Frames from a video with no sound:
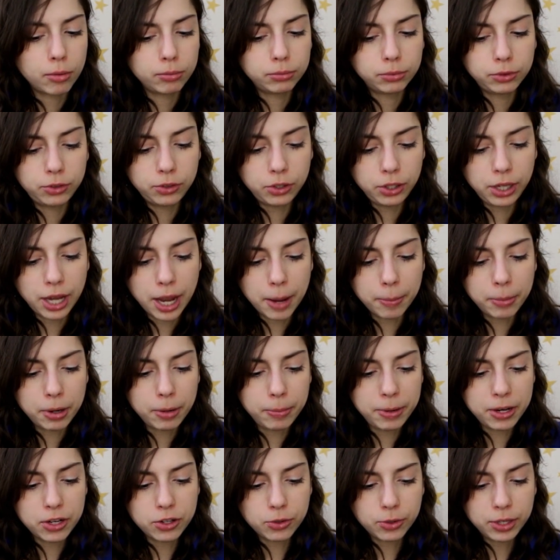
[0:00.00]
So yeah, I'm going to
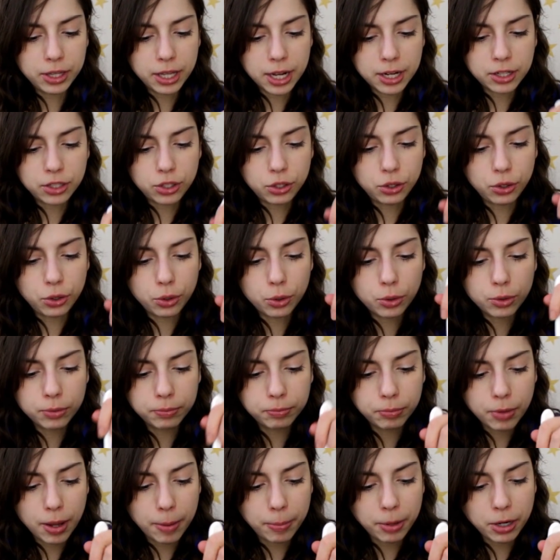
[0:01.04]
be doing that too.
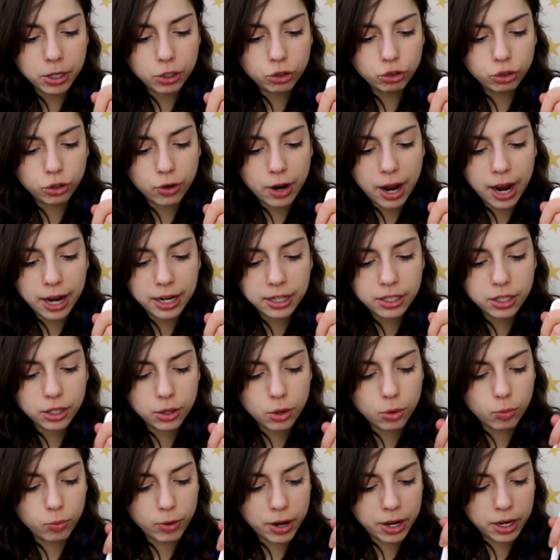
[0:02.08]
I'm going to try
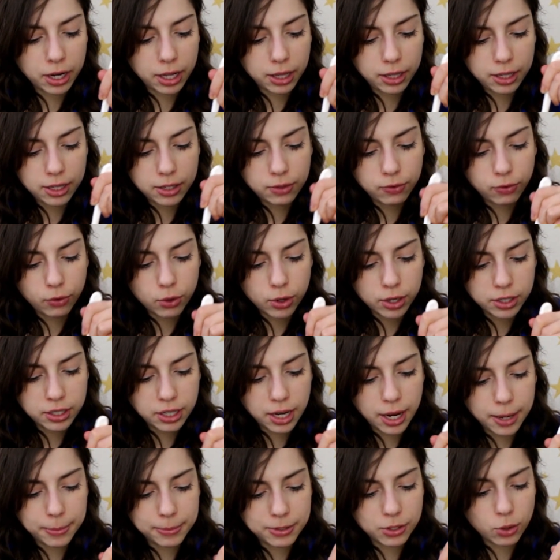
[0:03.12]
to run at least 4
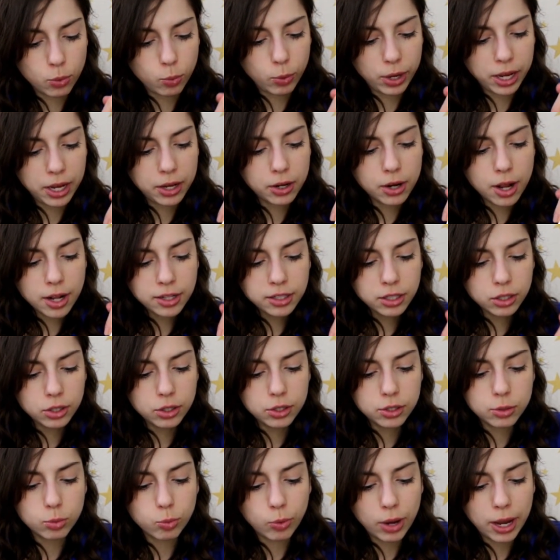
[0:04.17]
times a week. Not to
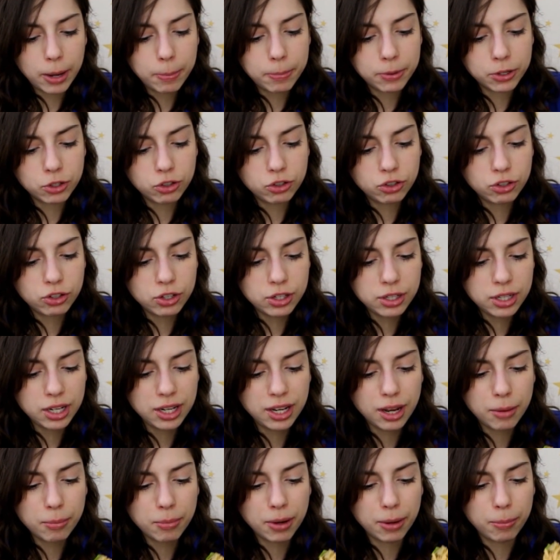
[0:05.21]
lose weight, but just to
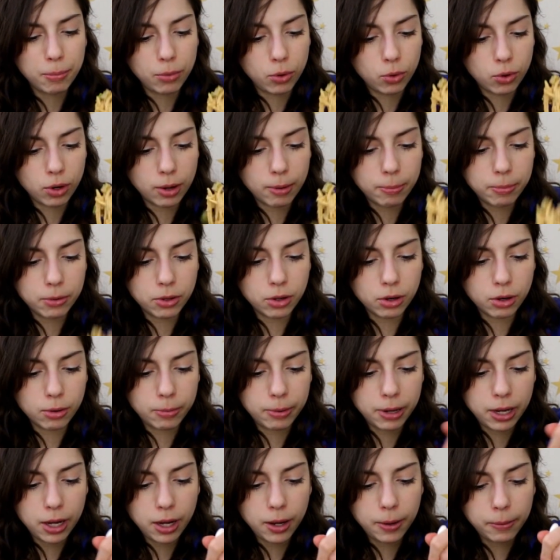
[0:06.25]
get my mood up a little
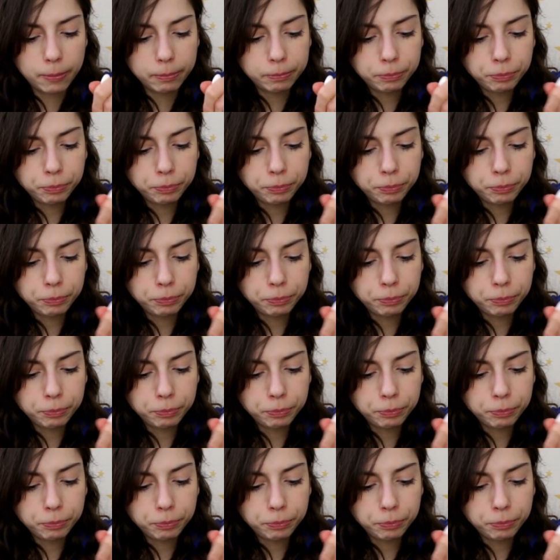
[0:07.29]
bit.